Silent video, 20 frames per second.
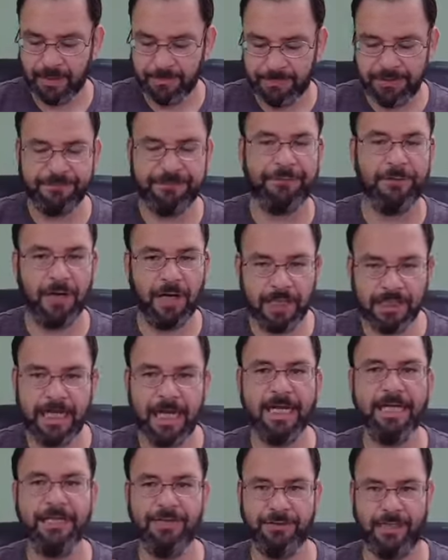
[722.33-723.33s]
But for a
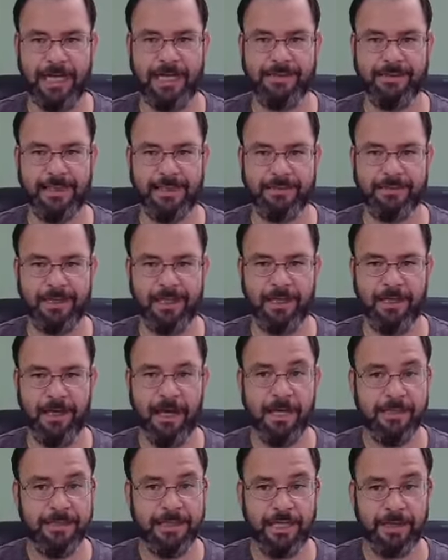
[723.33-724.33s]
lot of you guys out there
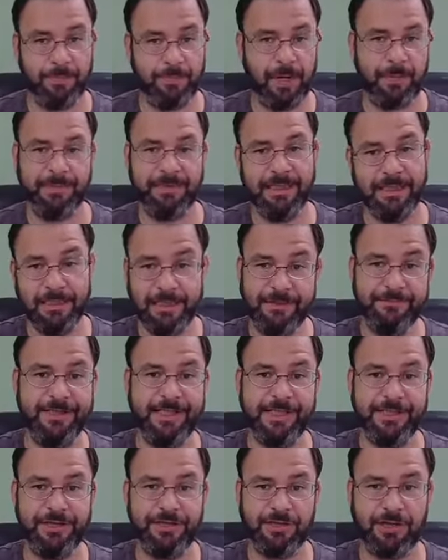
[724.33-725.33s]
that are probably
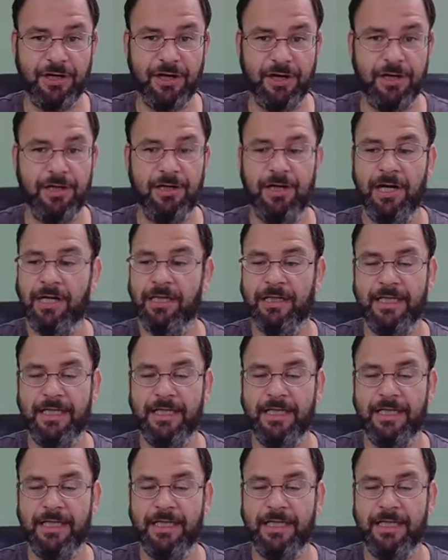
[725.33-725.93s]
living in your car,